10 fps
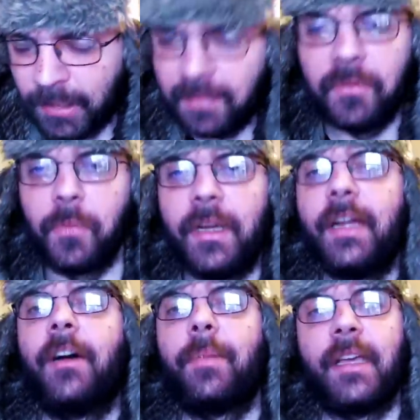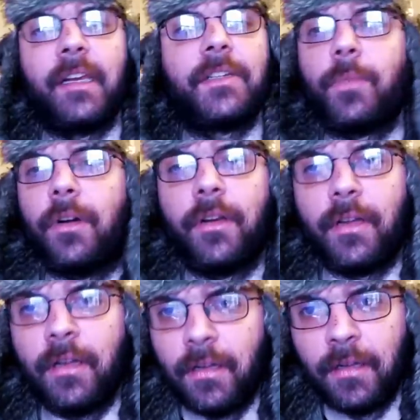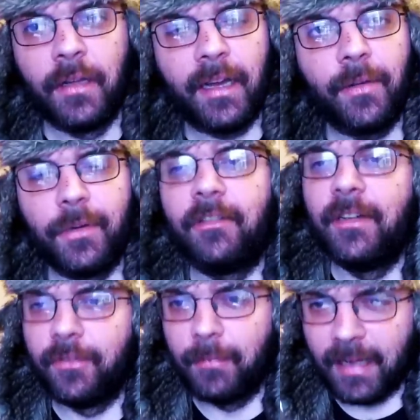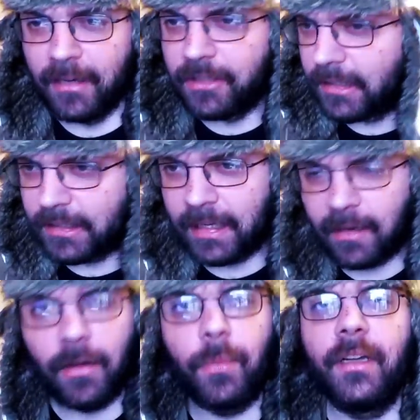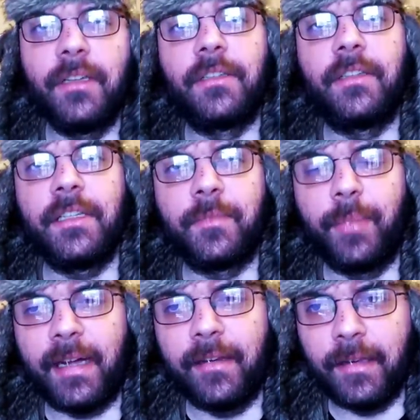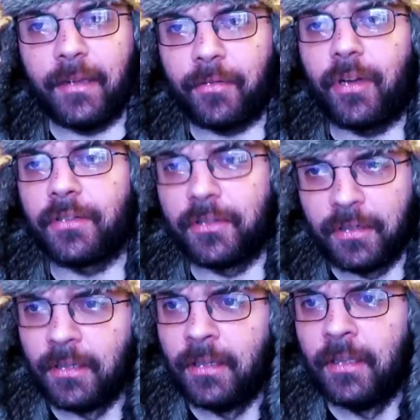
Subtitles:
Even we are beginning to wonder how we're even managing to get our wires this badly crossed.